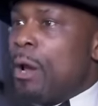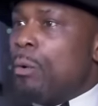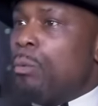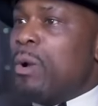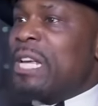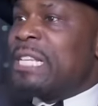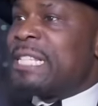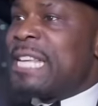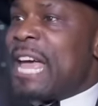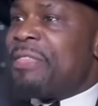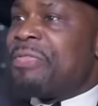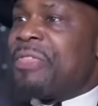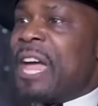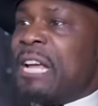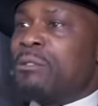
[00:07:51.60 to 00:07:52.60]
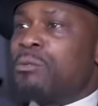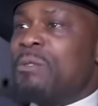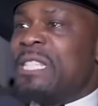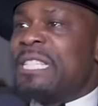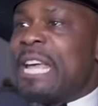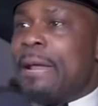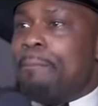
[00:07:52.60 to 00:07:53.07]
We set things,
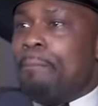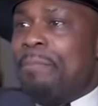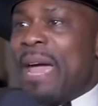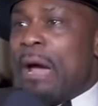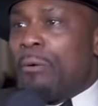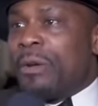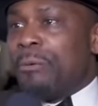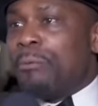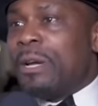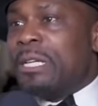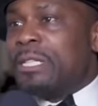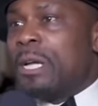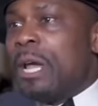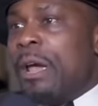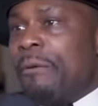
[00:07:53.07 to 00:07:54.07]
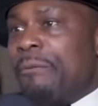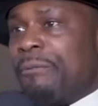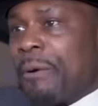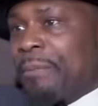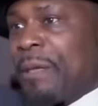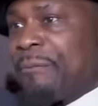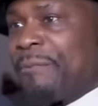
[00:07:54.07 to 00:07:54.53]
we set boundaries
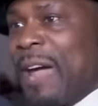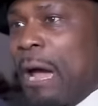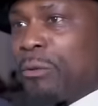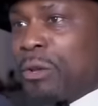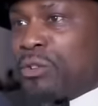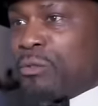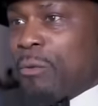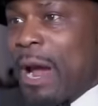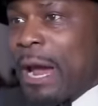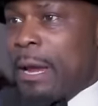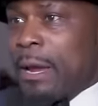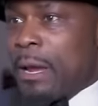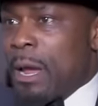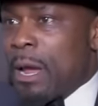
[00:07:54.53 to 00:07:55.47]
from the founders, right?